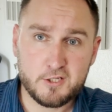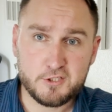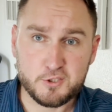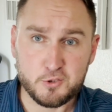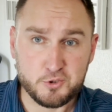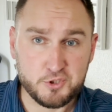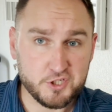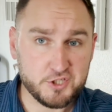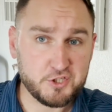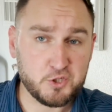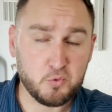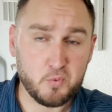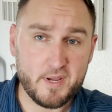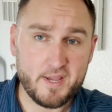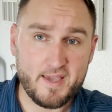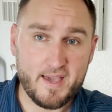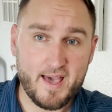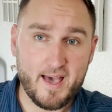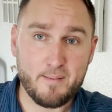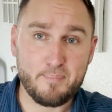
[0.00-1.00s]
So just to
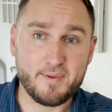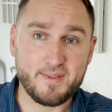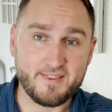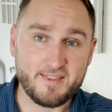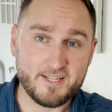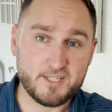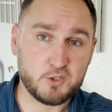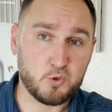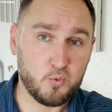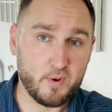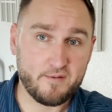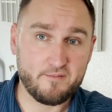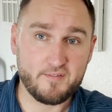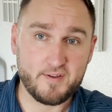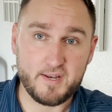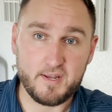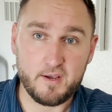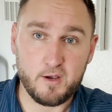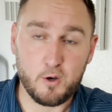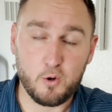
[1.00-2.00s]
recap this quick
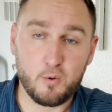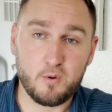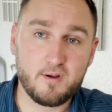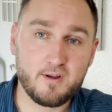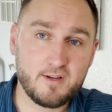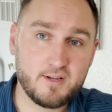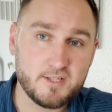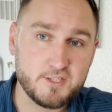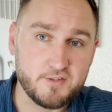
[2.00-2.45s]
video,